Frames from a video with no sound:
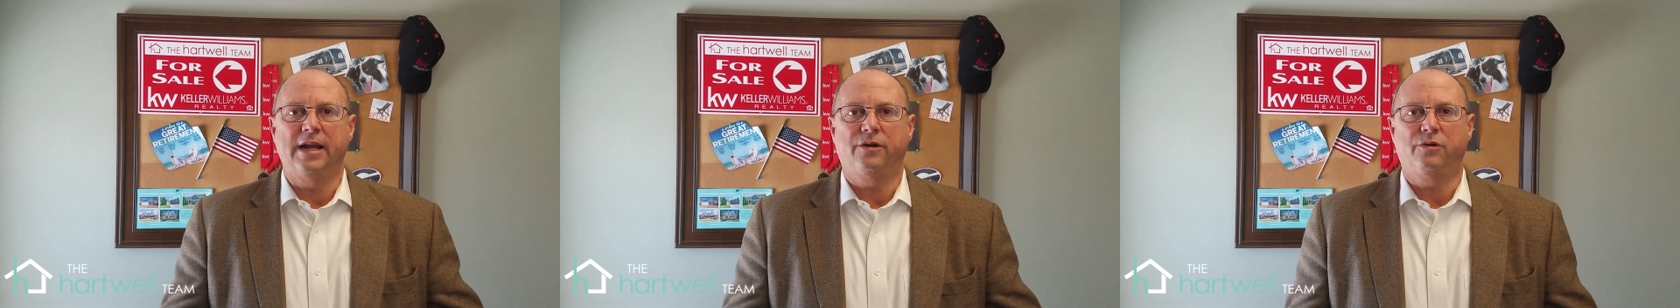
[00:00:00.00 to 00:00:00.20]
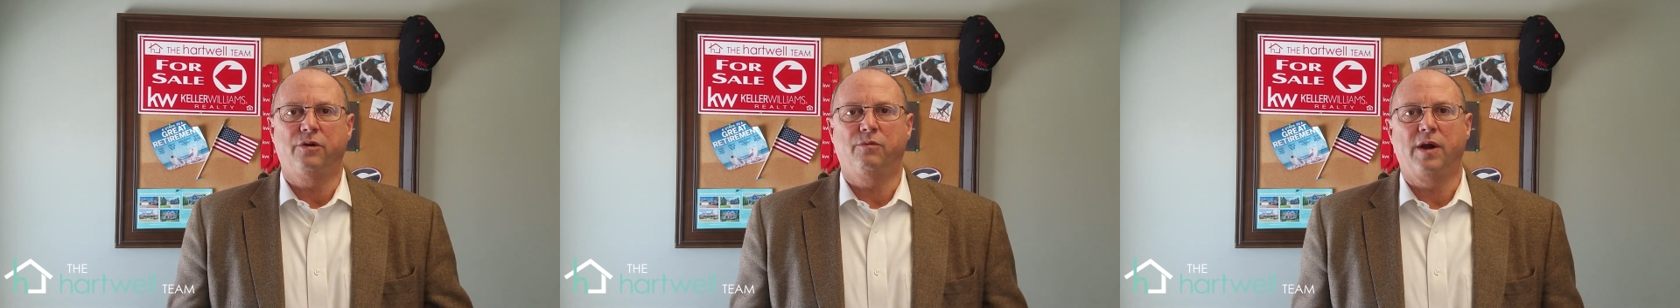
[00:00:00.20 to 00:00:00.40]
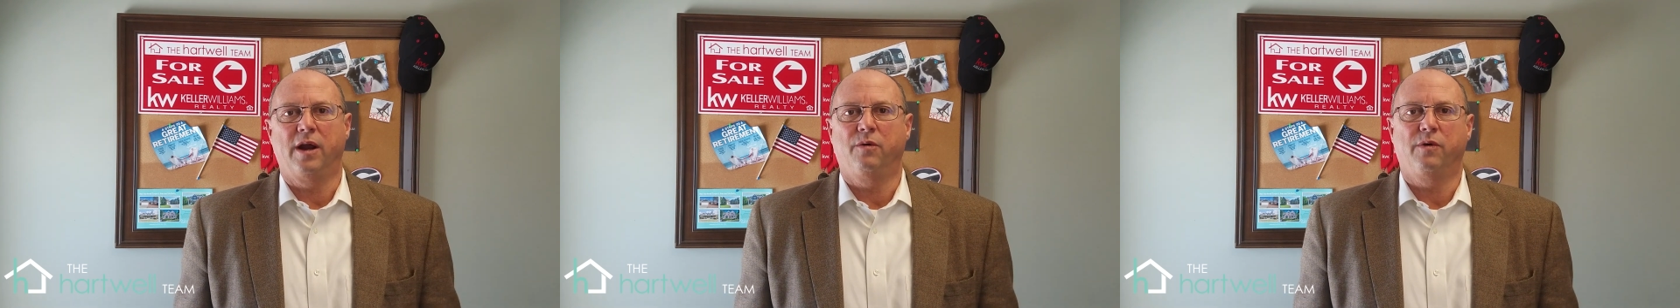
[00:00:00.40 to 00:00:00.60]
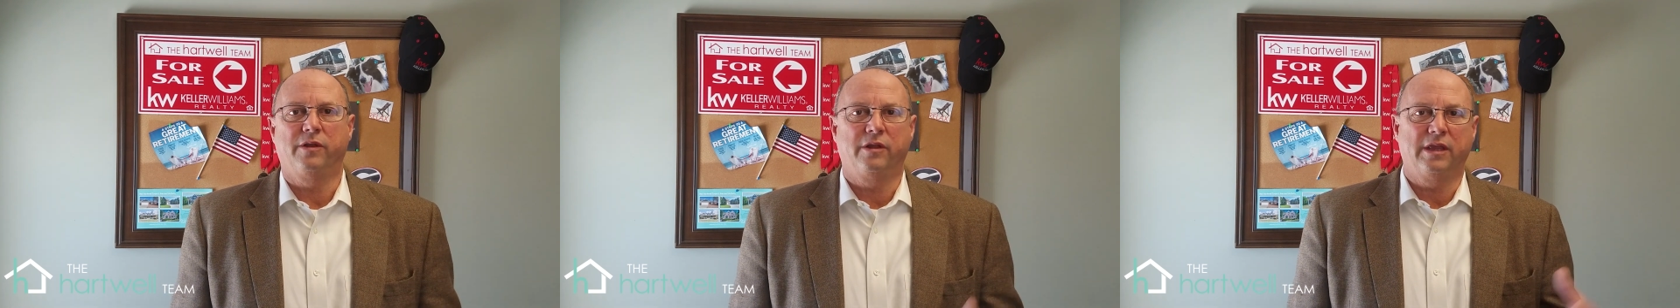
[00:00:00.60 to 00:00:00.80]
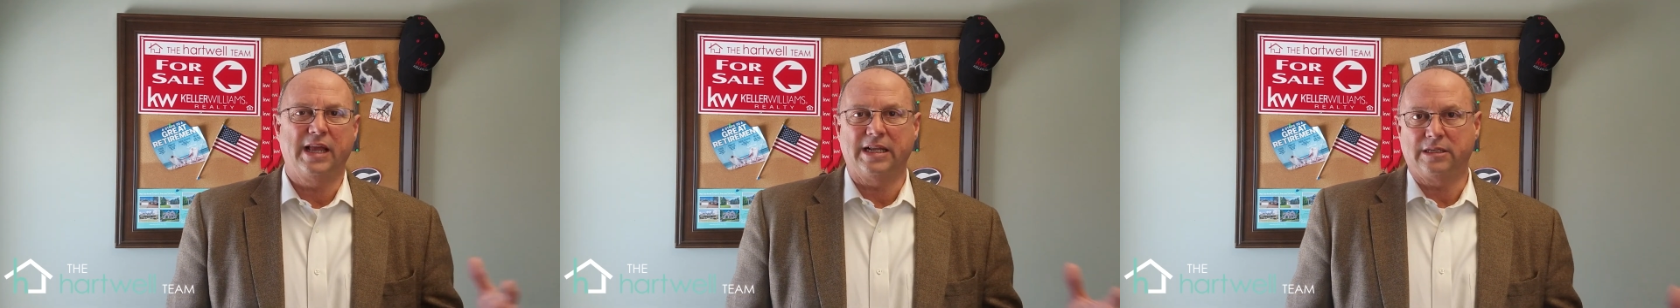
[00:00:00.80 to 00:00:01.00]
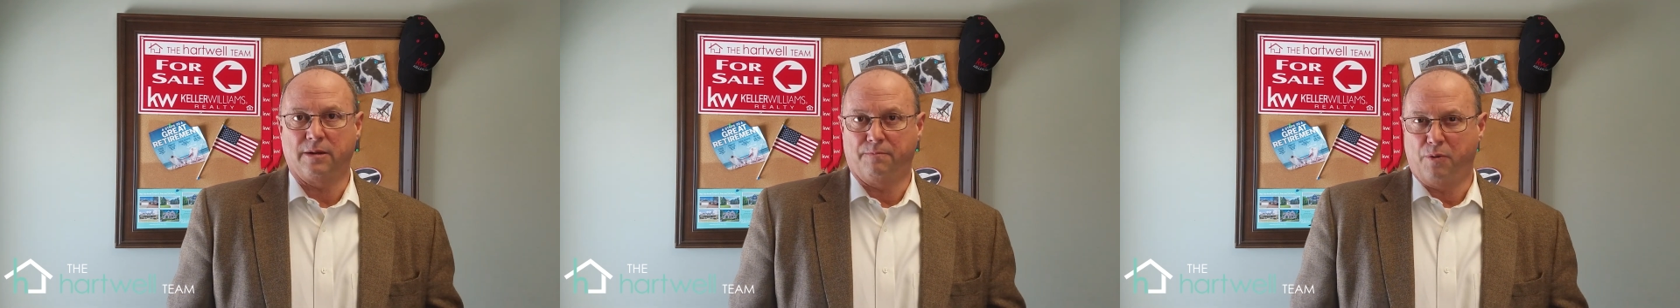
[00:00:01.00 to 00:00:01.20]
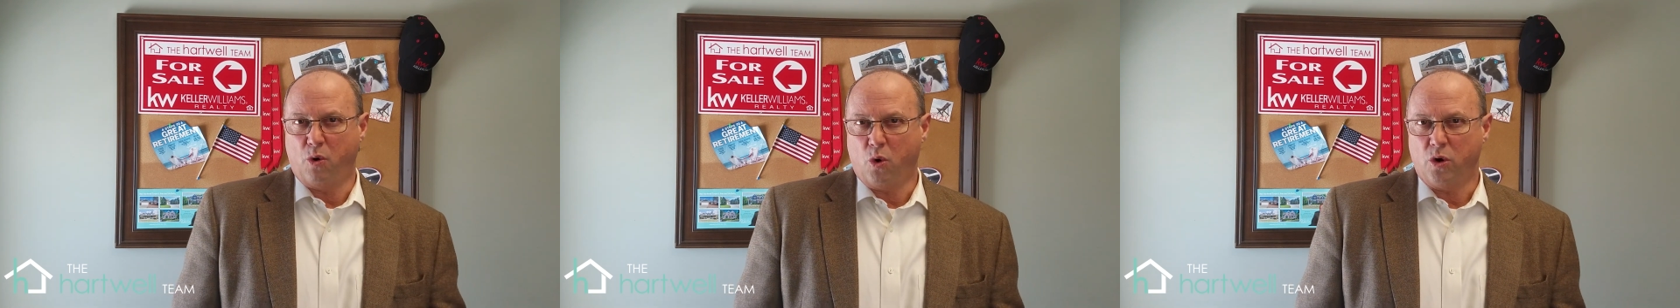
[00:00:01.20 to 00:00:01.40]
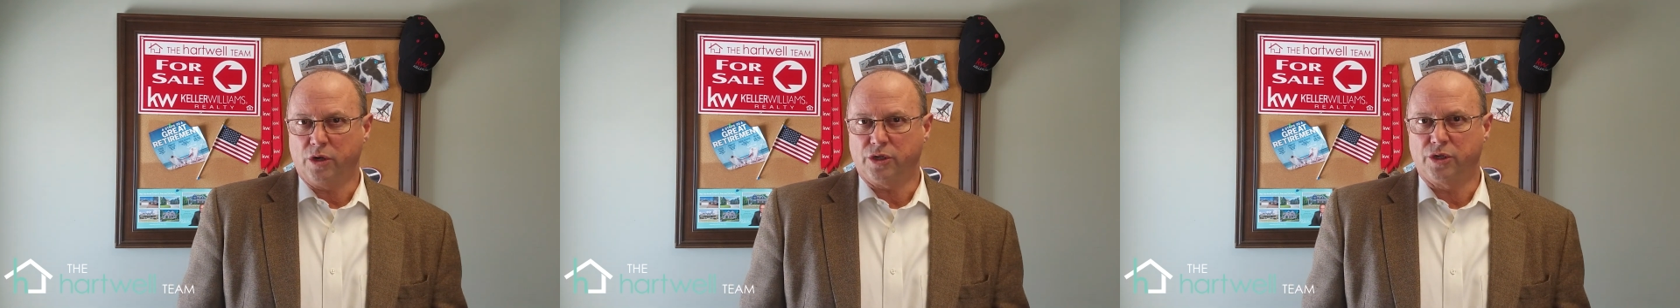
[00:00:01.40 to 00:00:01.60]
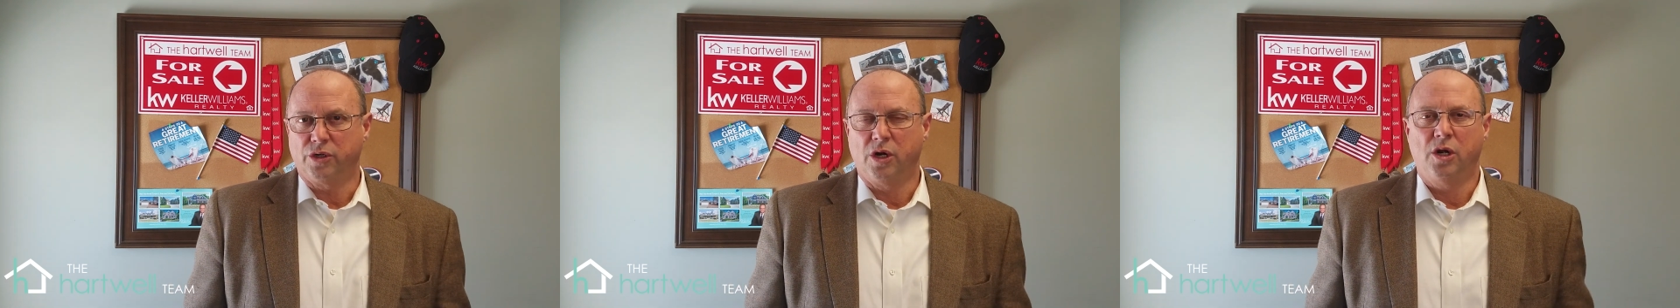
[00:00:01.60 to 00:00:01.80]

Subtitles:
entryway, whether that's a porch